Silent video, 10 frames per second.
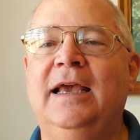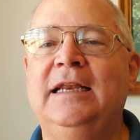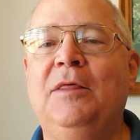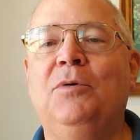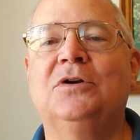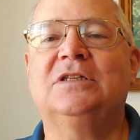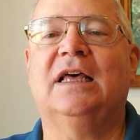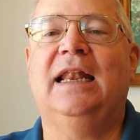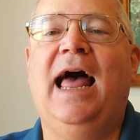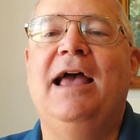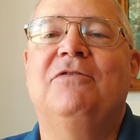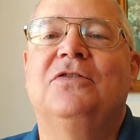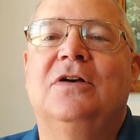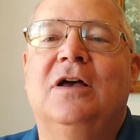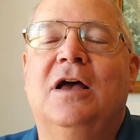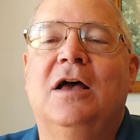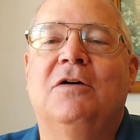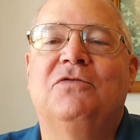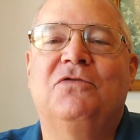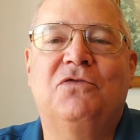In other words, the life
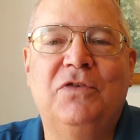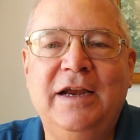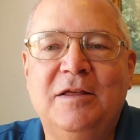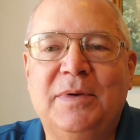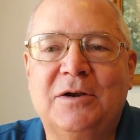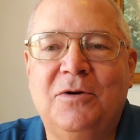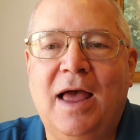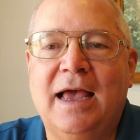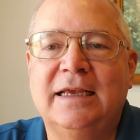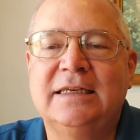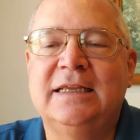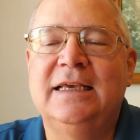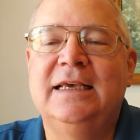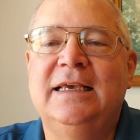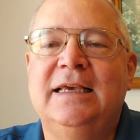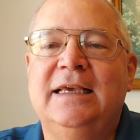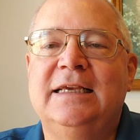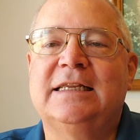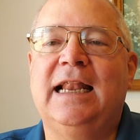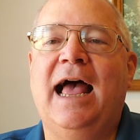of freedom in Christ
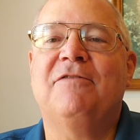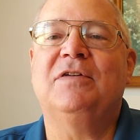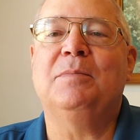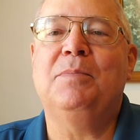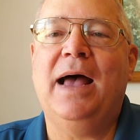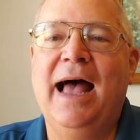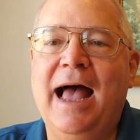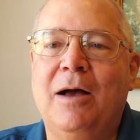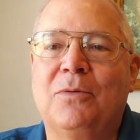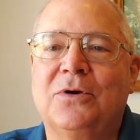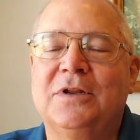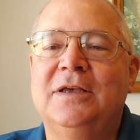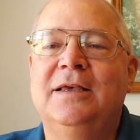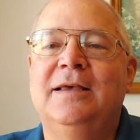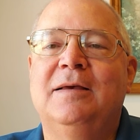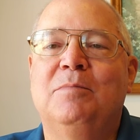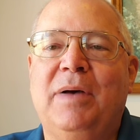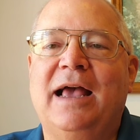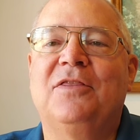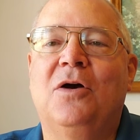is a life empowered
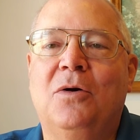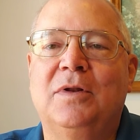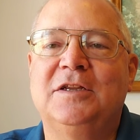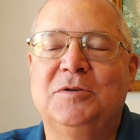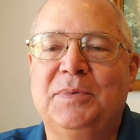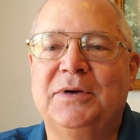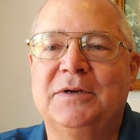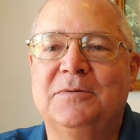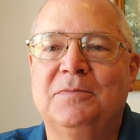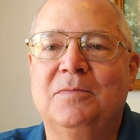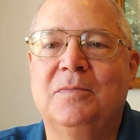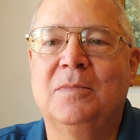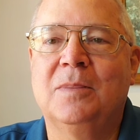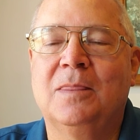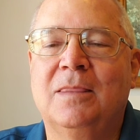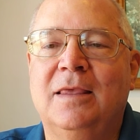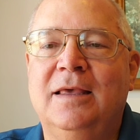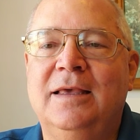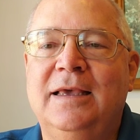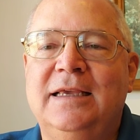by the Holy Spirit.
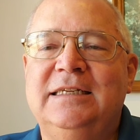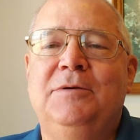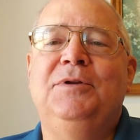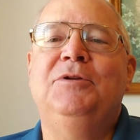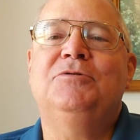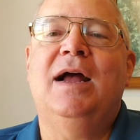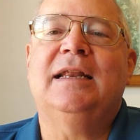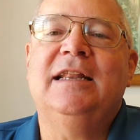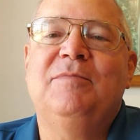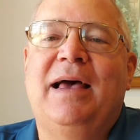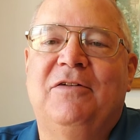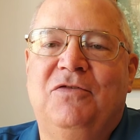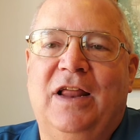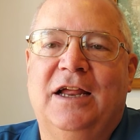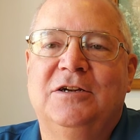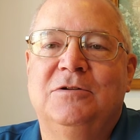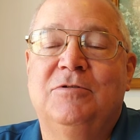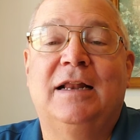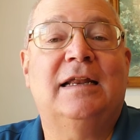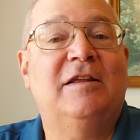You see, when you're trying to live by the flesh,
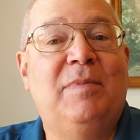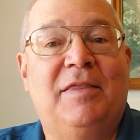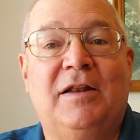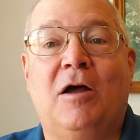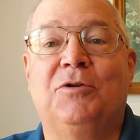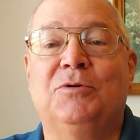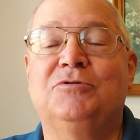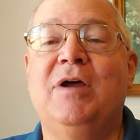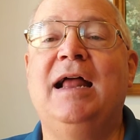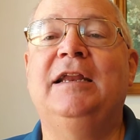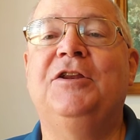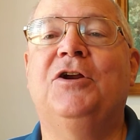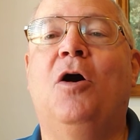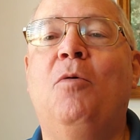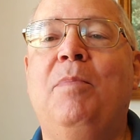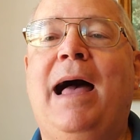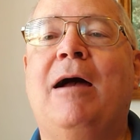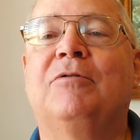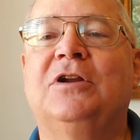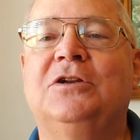trying to live by the law, you're trying in your own
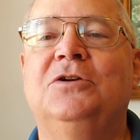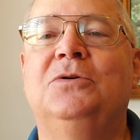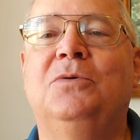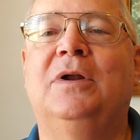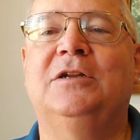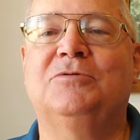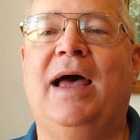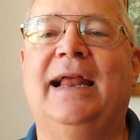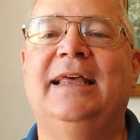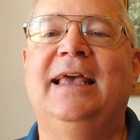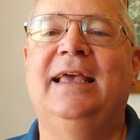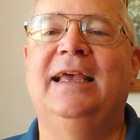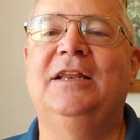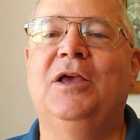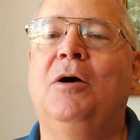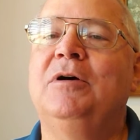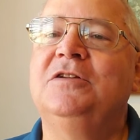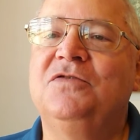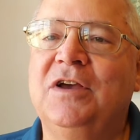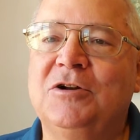power to do what is right, and you
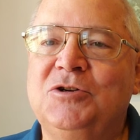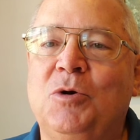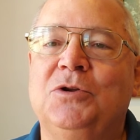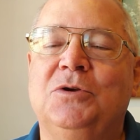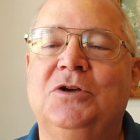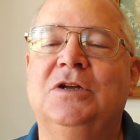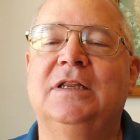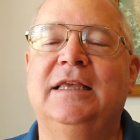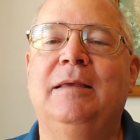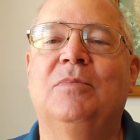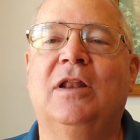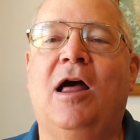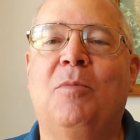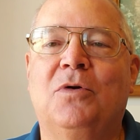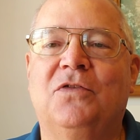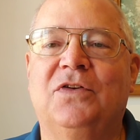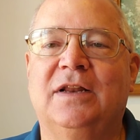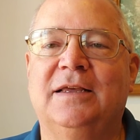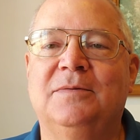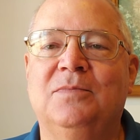always fell short. You couldn't keep the law
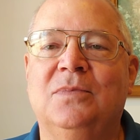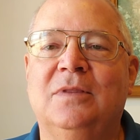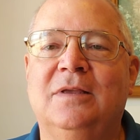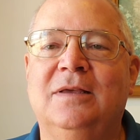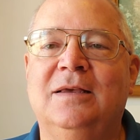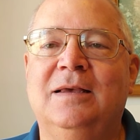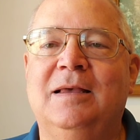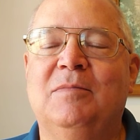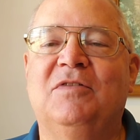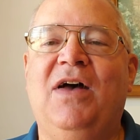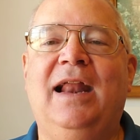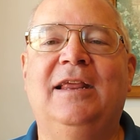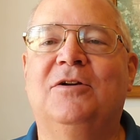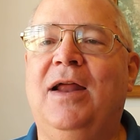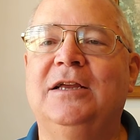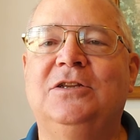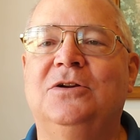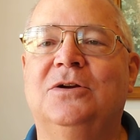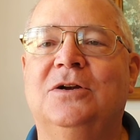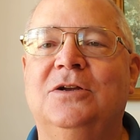perfectly. But finally, in Christ,
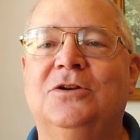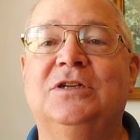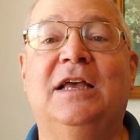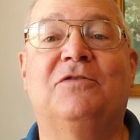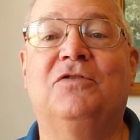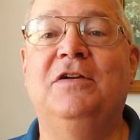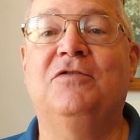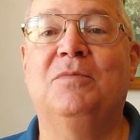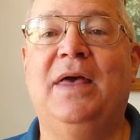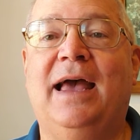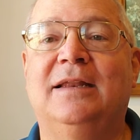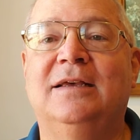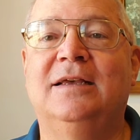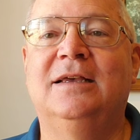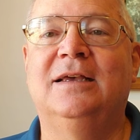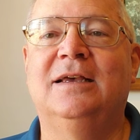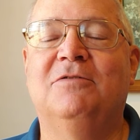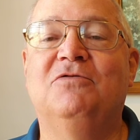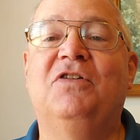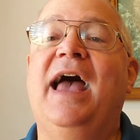you're set free from that
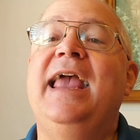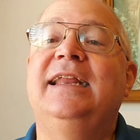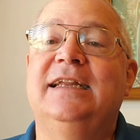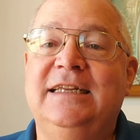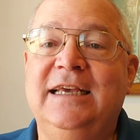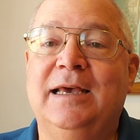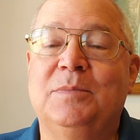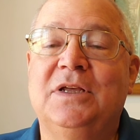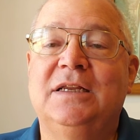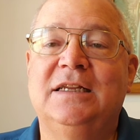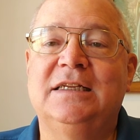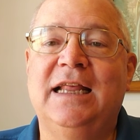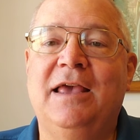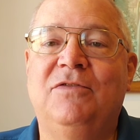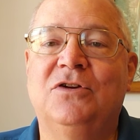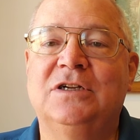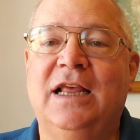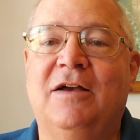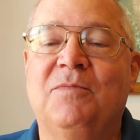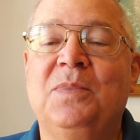vain attempt to save
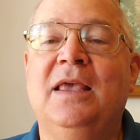yourself.